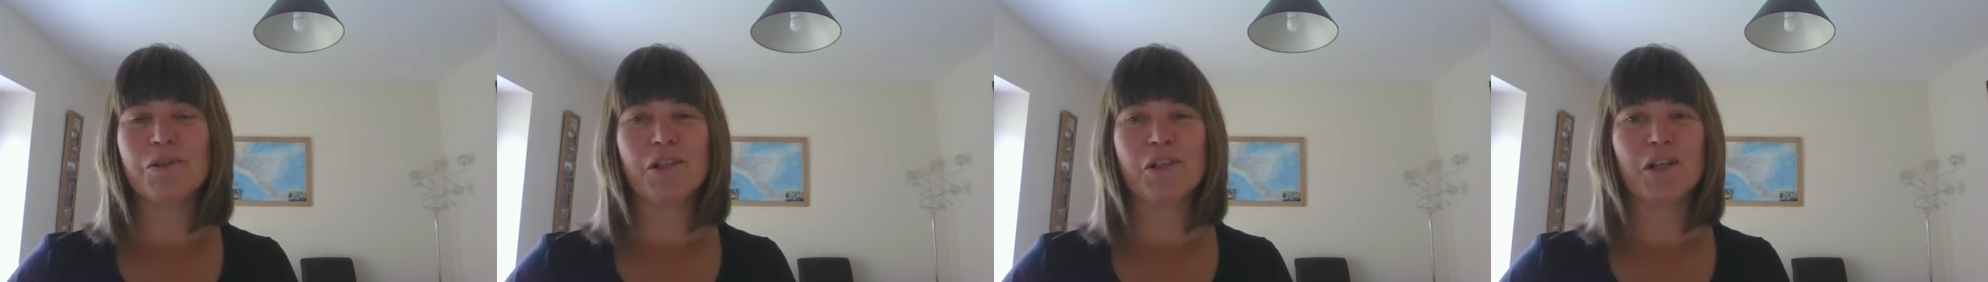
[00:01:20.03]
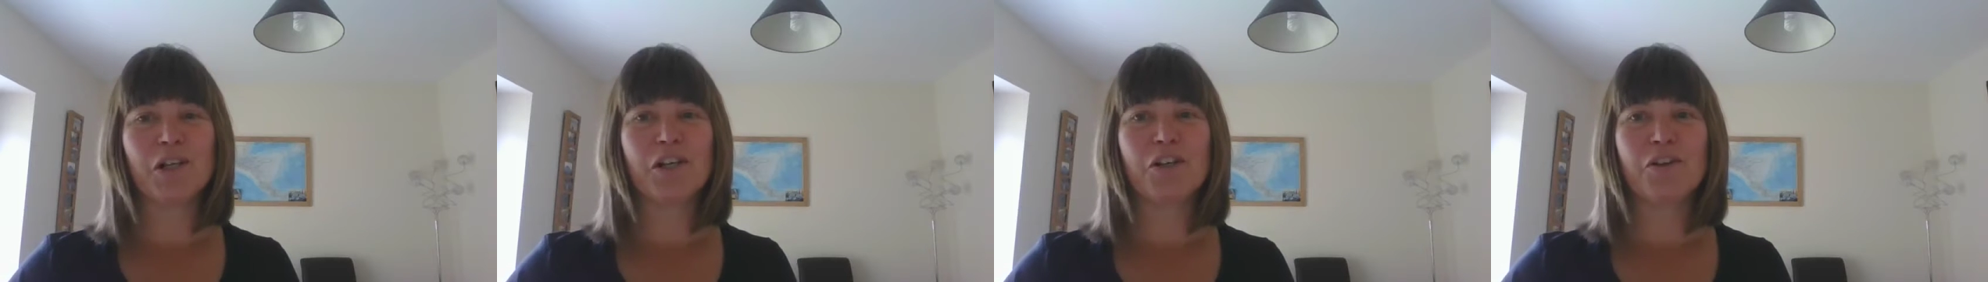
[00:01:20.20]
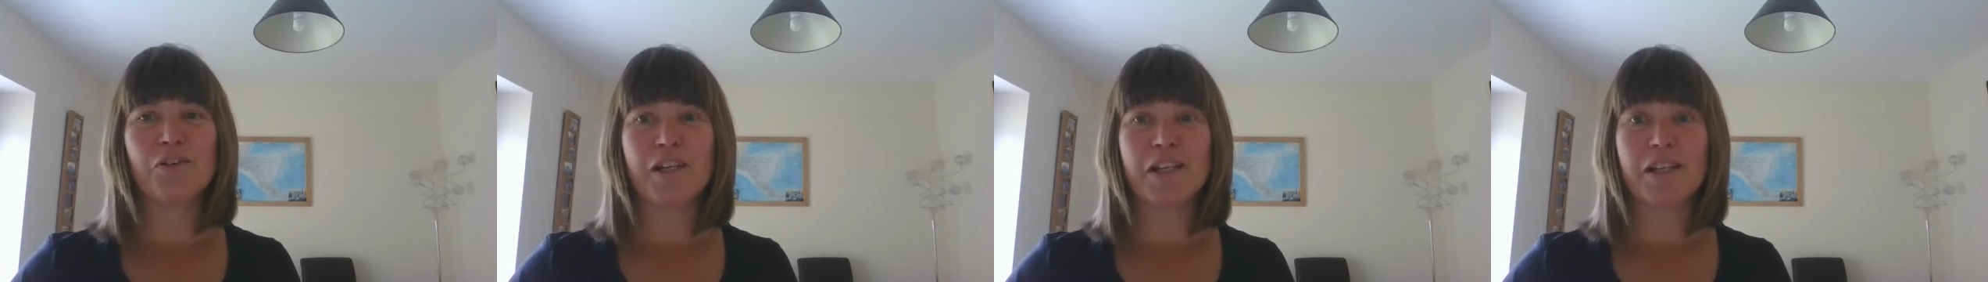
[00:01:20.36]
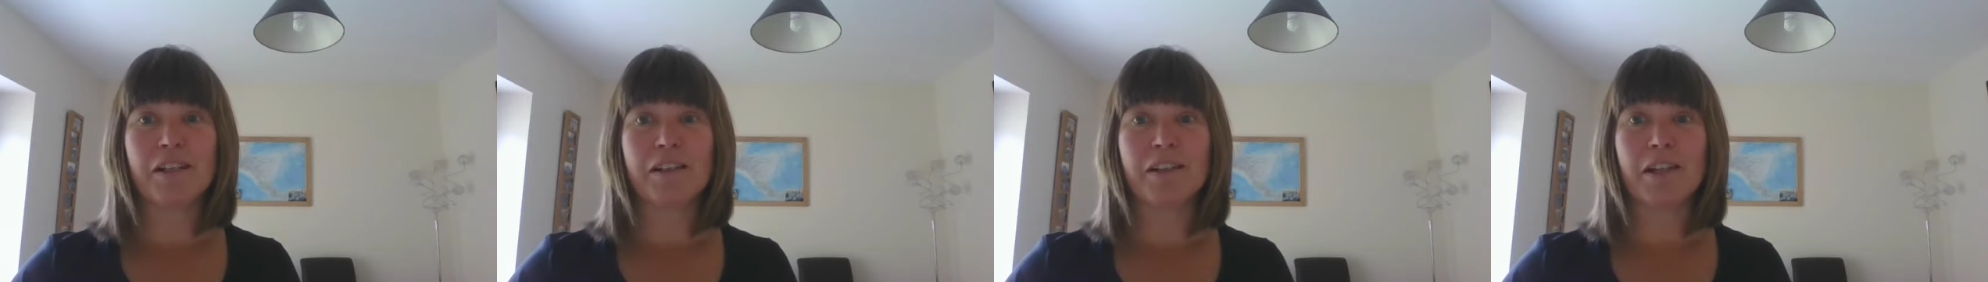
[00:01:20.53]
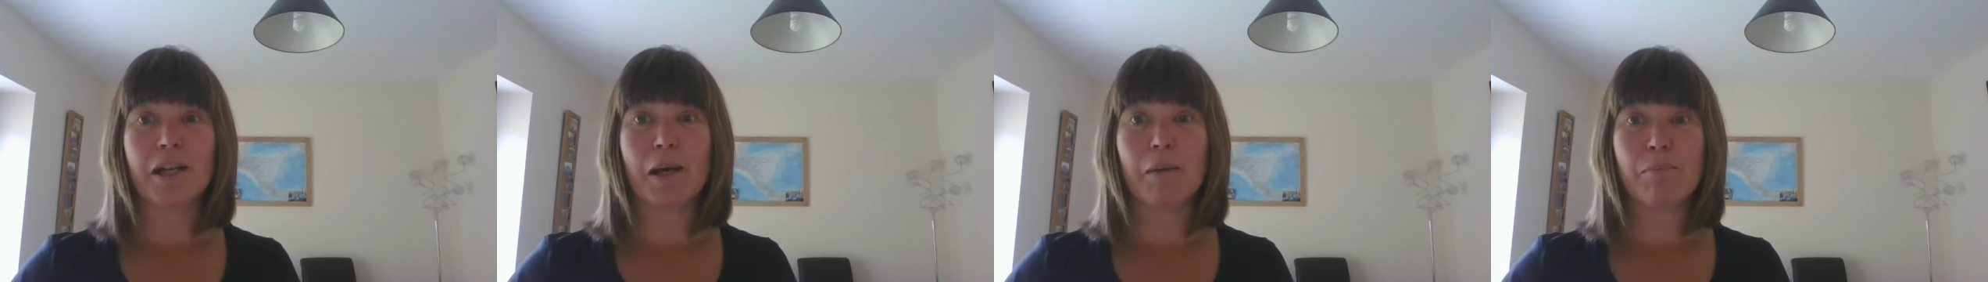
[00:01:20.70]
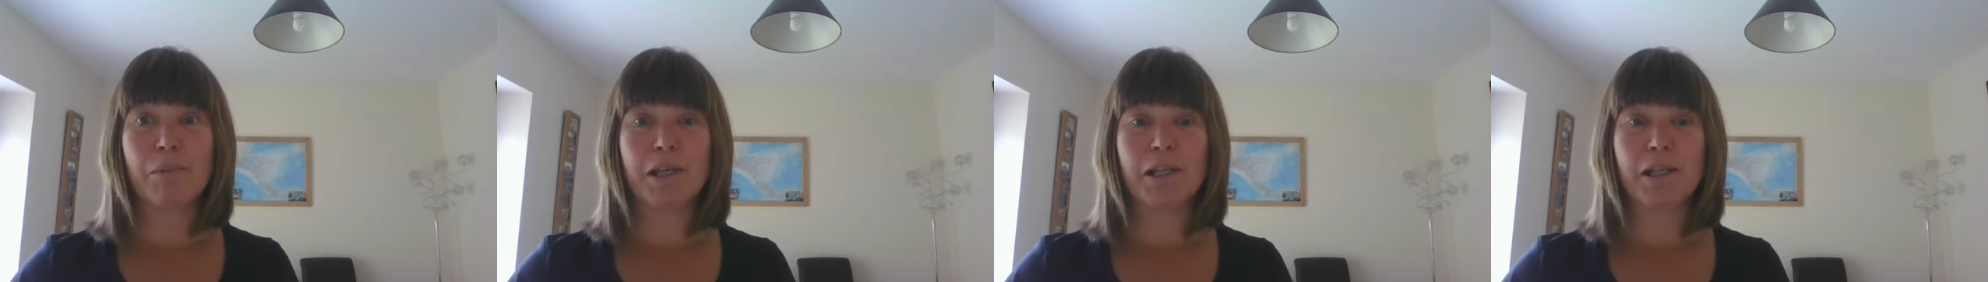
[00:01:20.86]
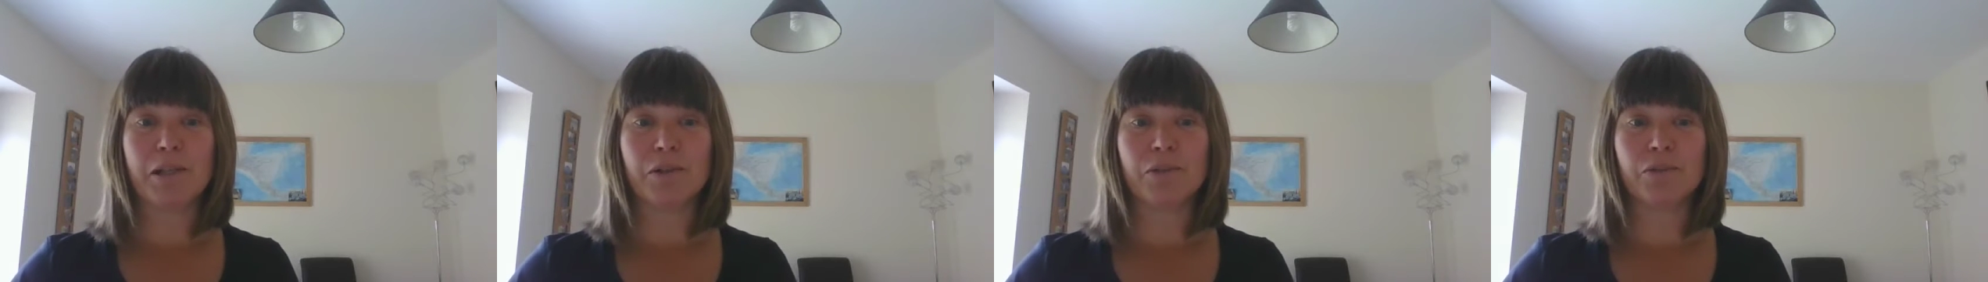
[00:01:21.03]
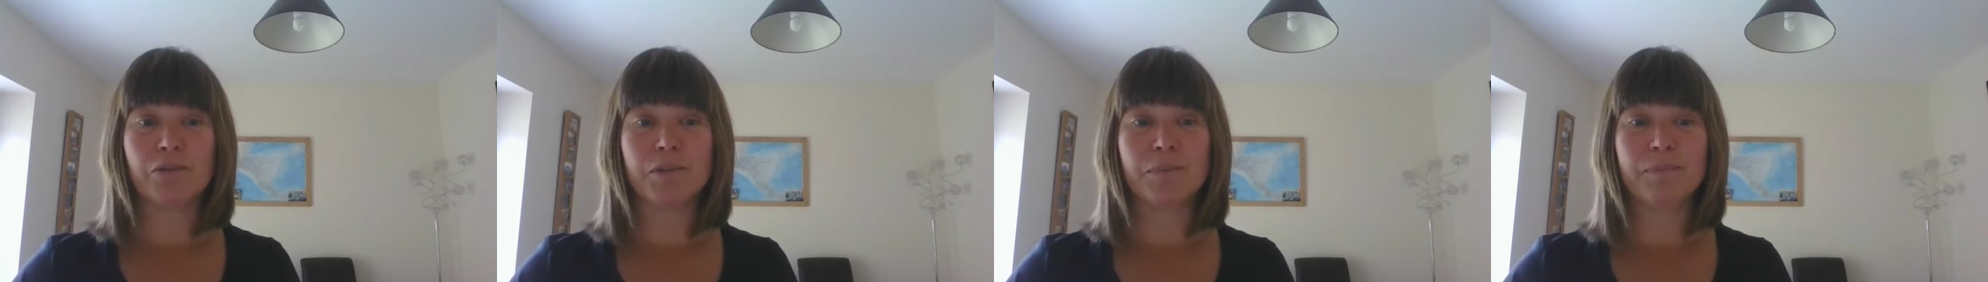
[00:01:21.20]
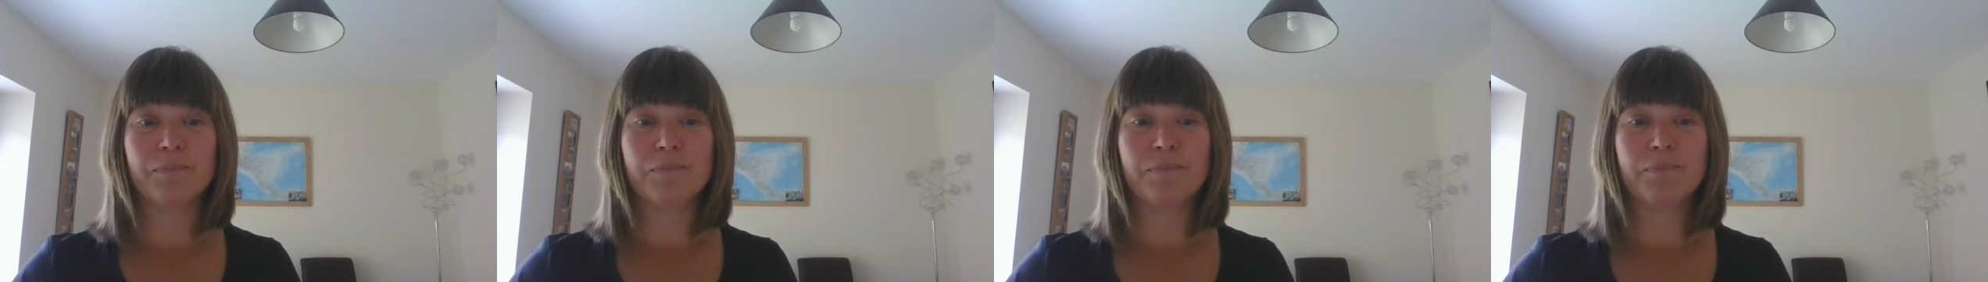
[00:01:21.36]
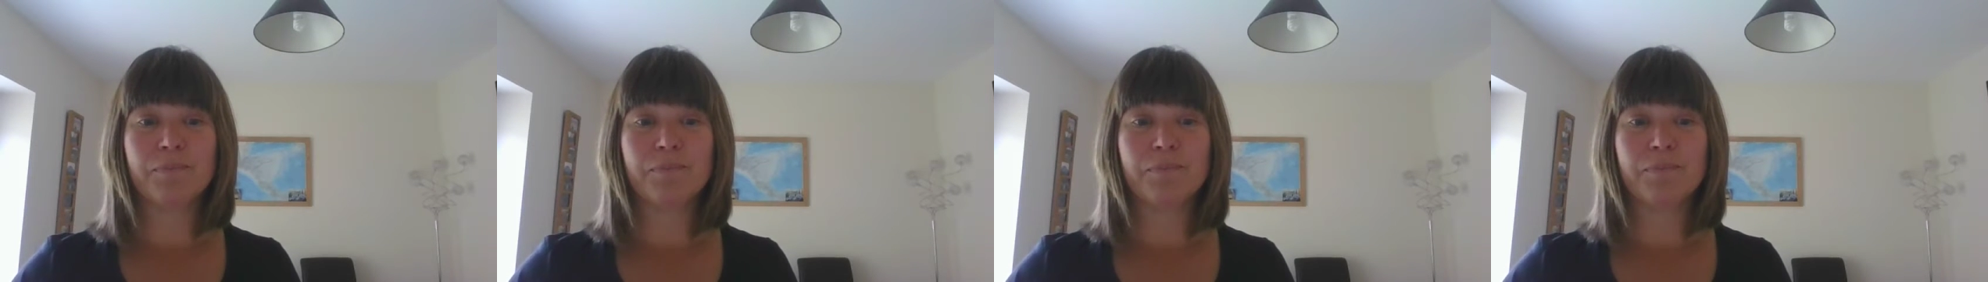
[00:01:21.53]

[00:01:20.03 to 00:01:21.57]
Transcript: a career that appealed.